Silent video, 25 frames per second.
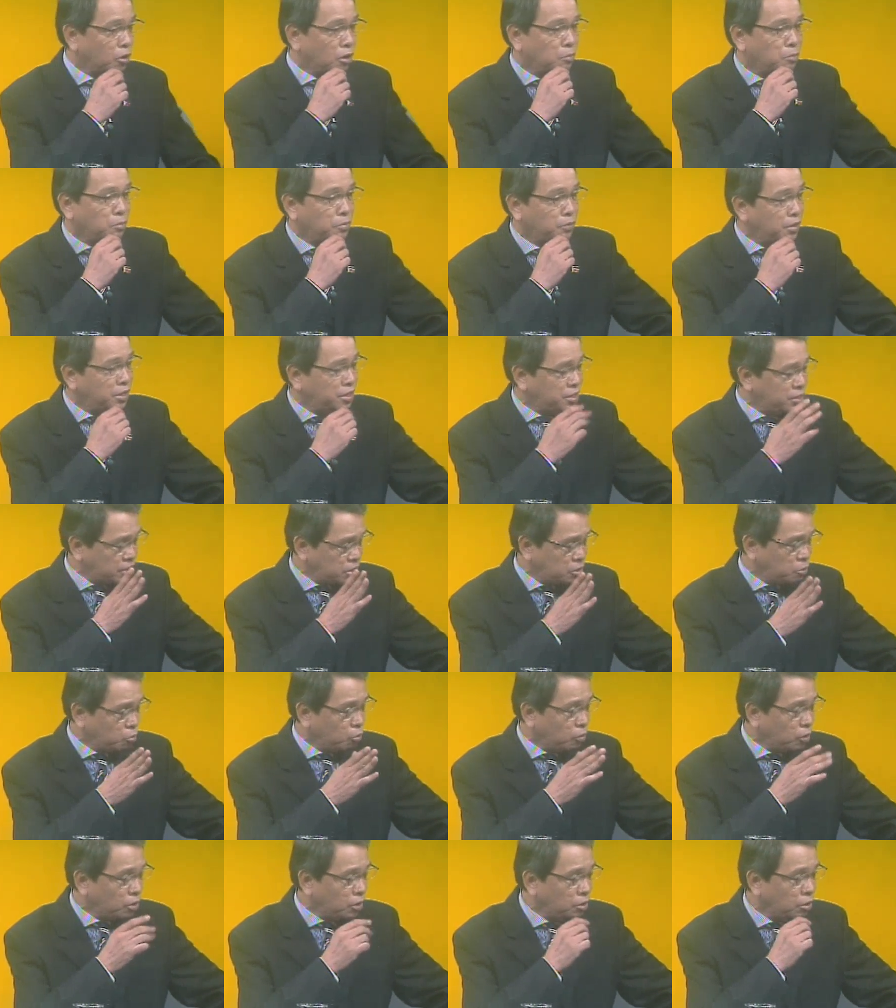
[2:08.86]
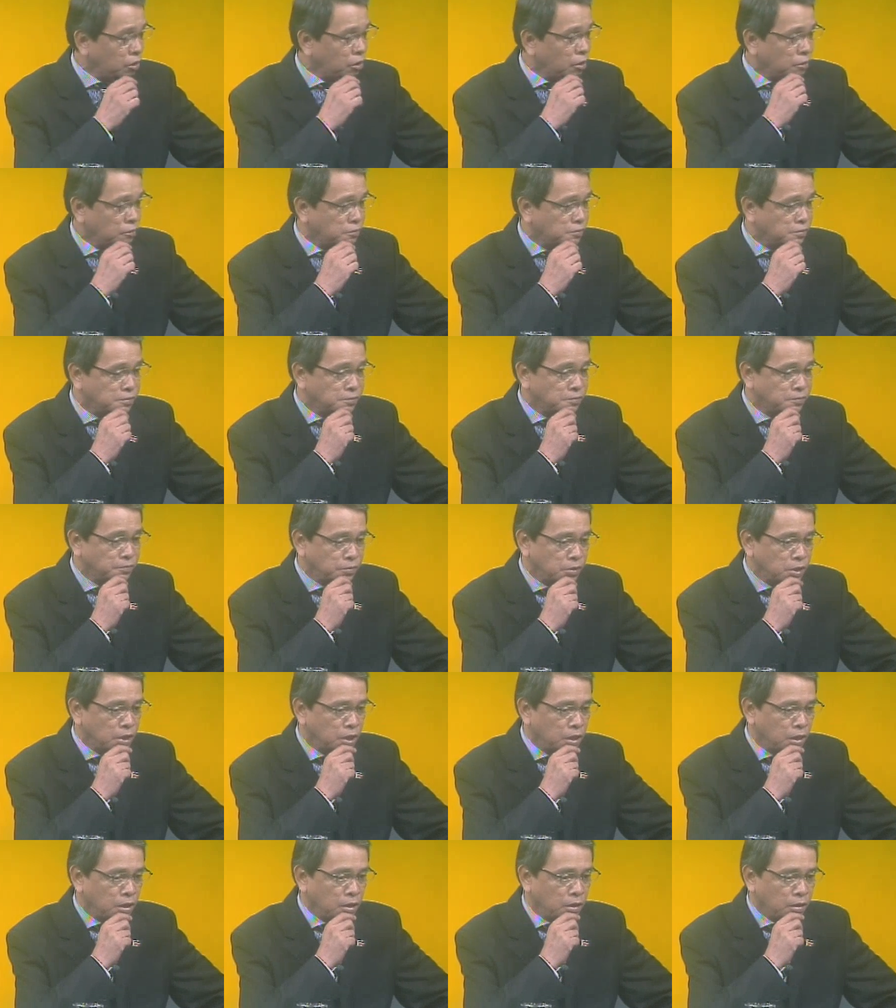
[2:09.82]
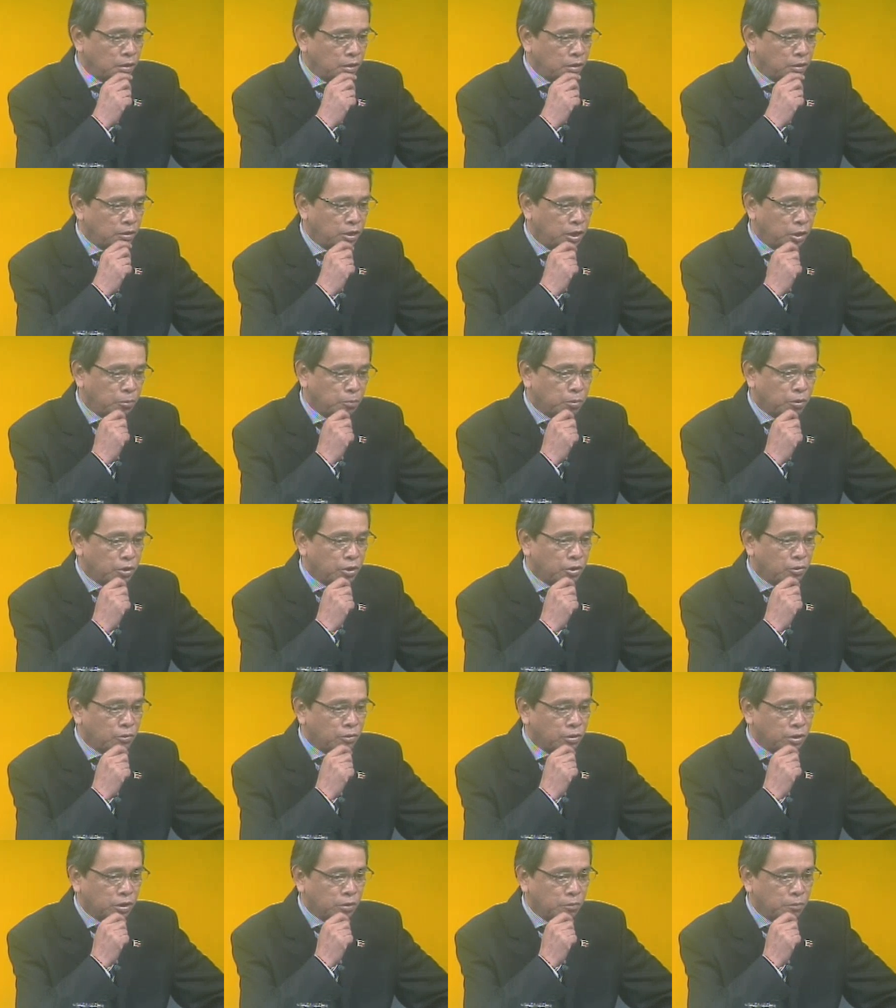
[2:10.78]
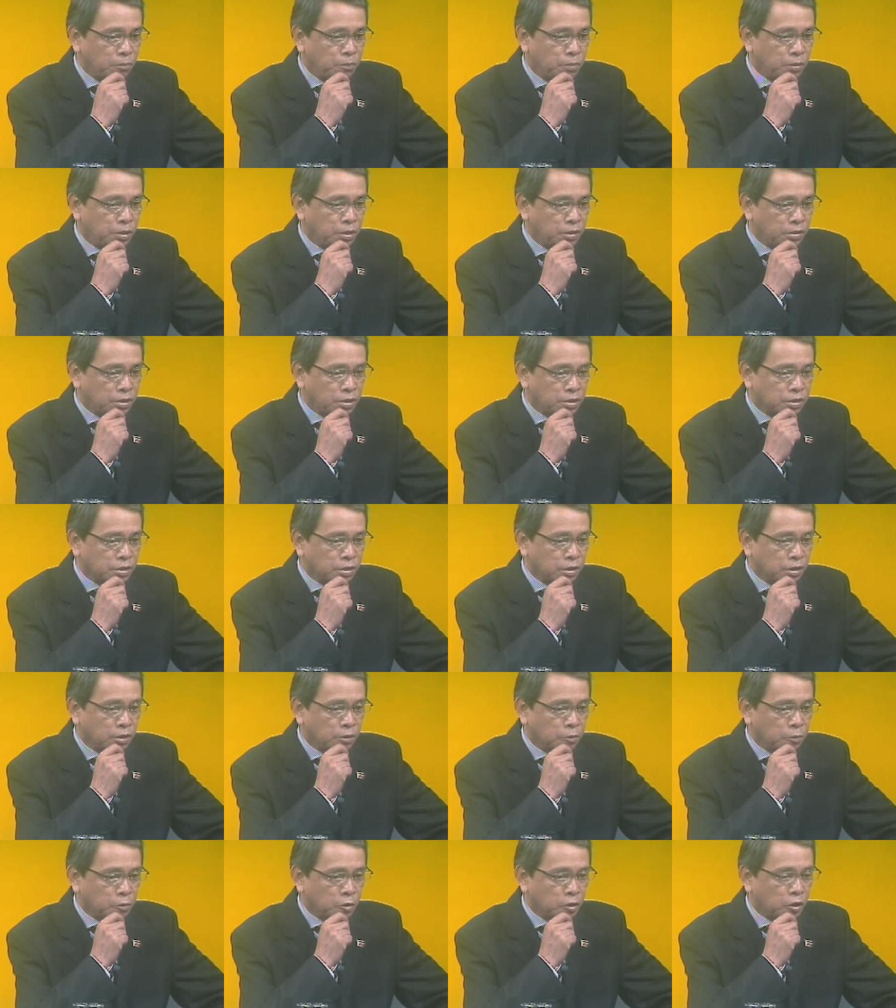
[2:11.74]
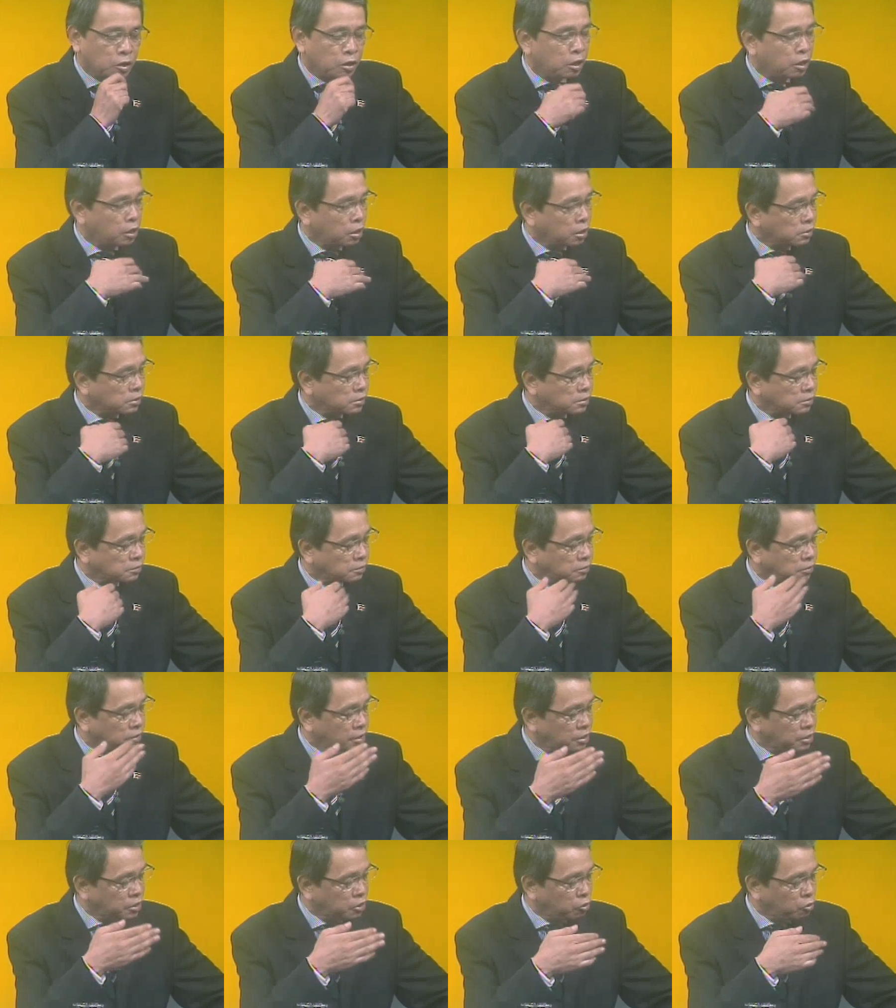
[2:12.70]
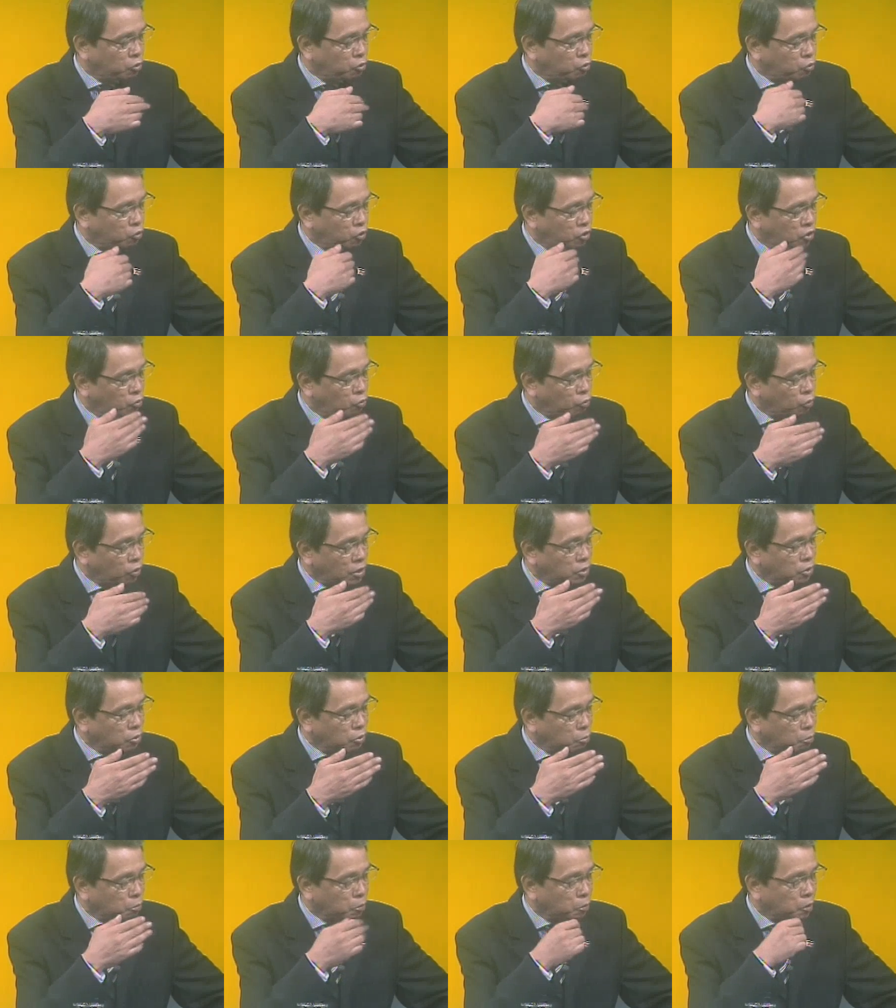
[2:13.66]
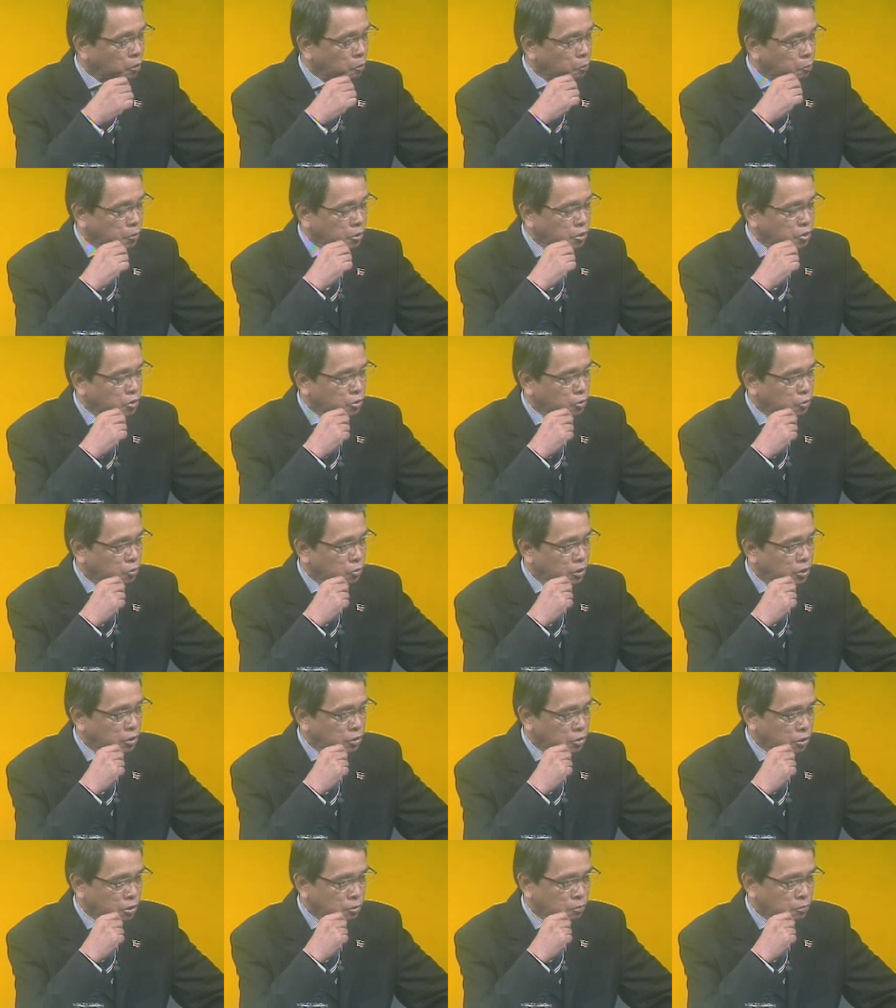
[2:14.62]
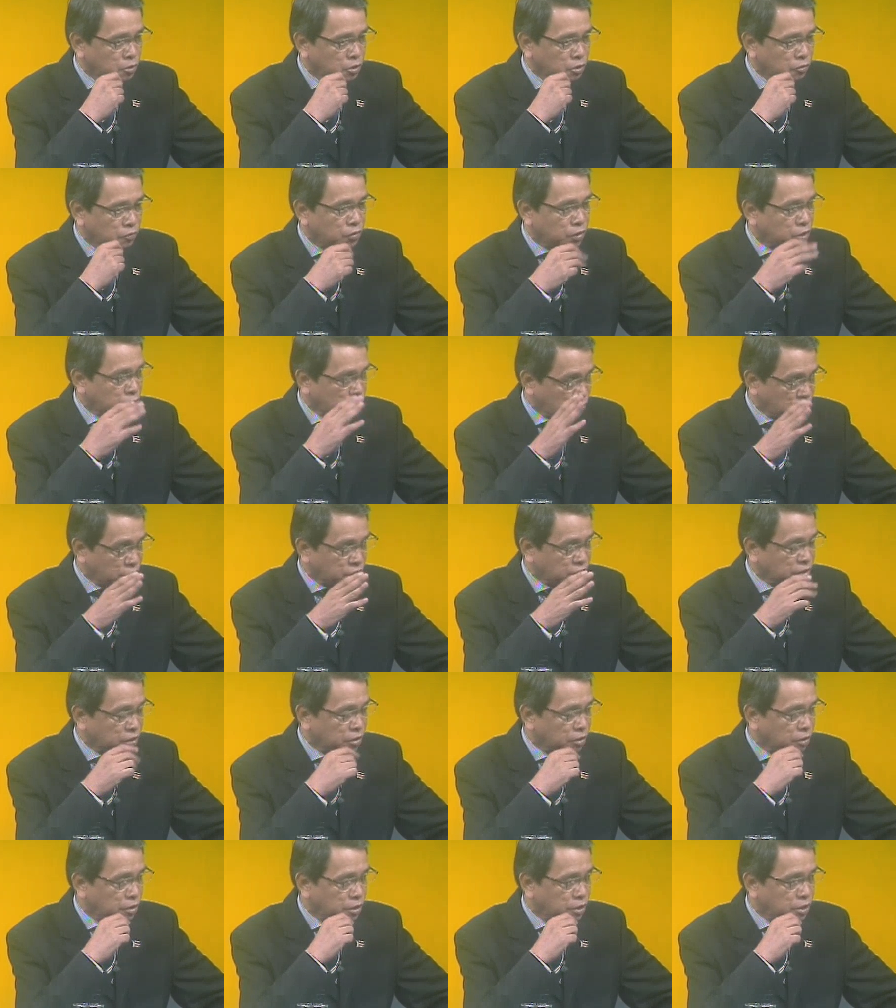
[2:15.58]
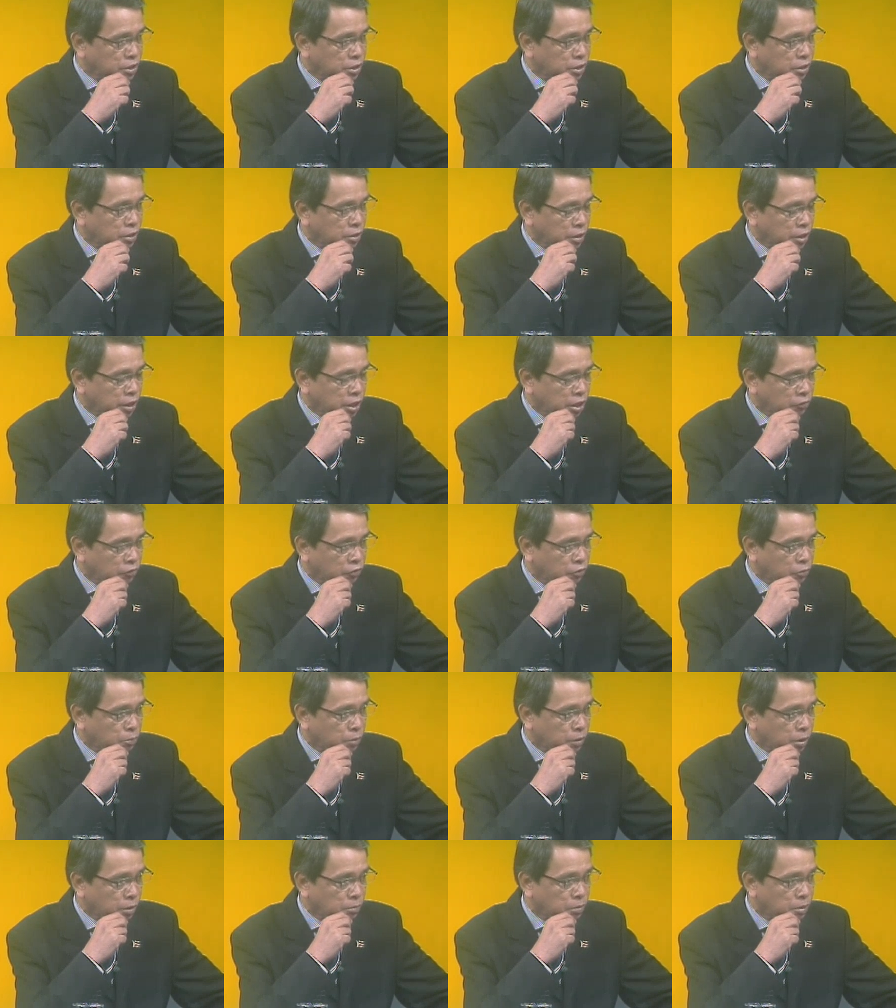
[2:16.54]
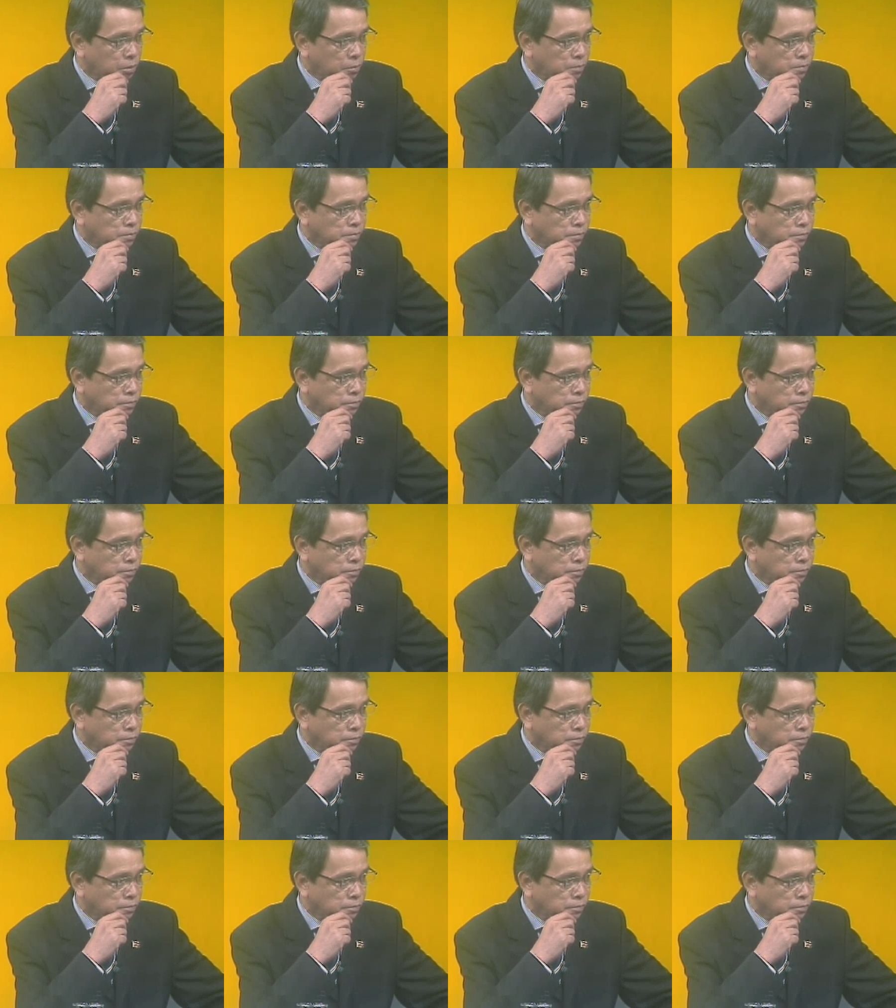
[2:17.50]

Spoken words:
problem. Is this one of the priority bills that you would want to pursue in terms of addressing this kind of a problem?